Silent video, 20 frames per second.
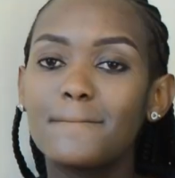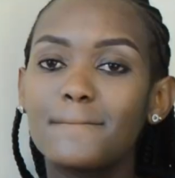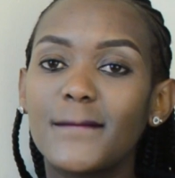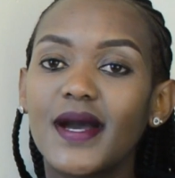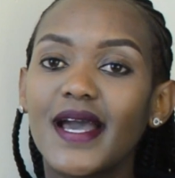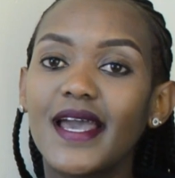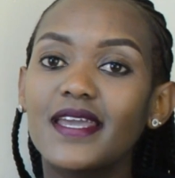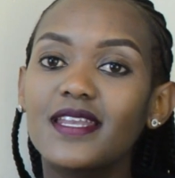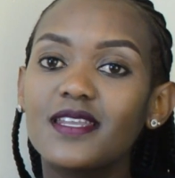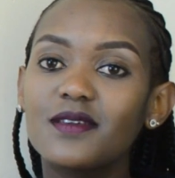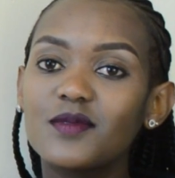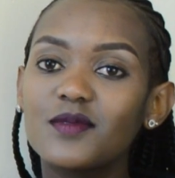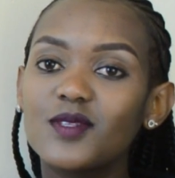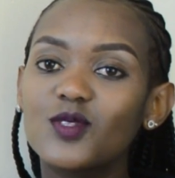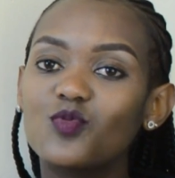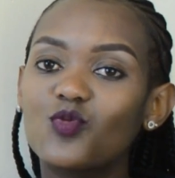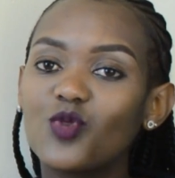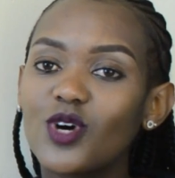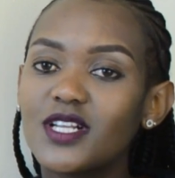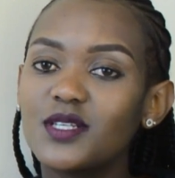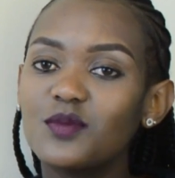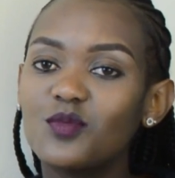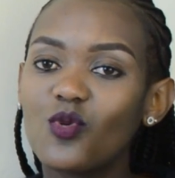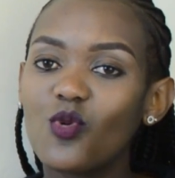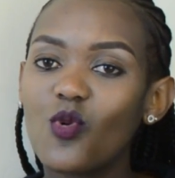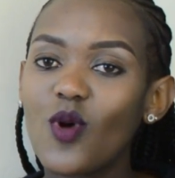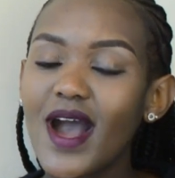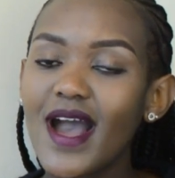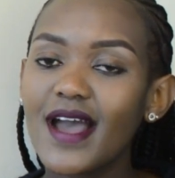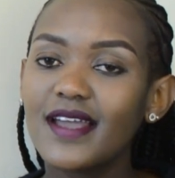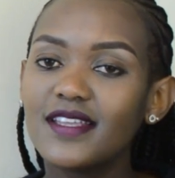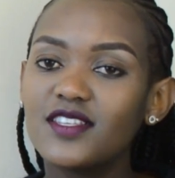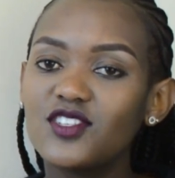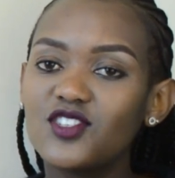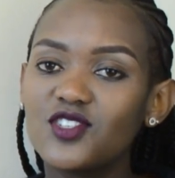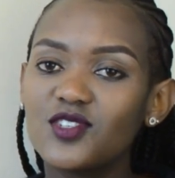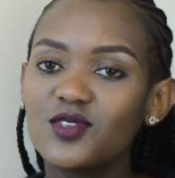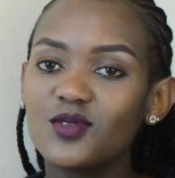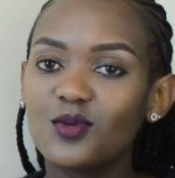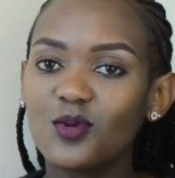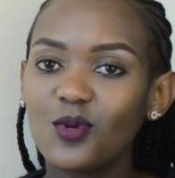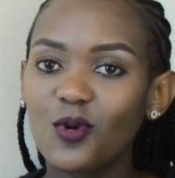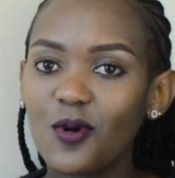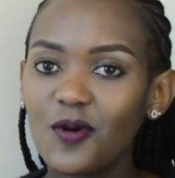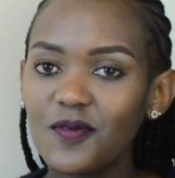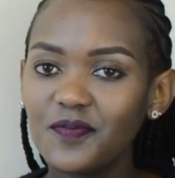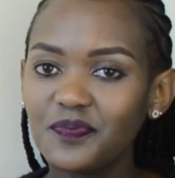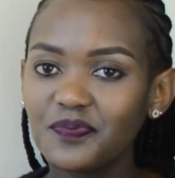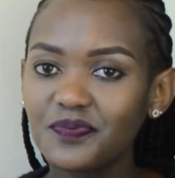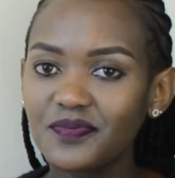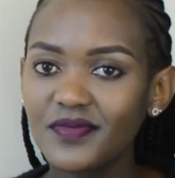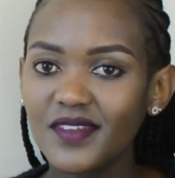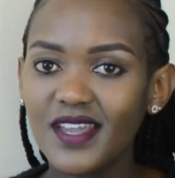My name is wanjirumwaurar,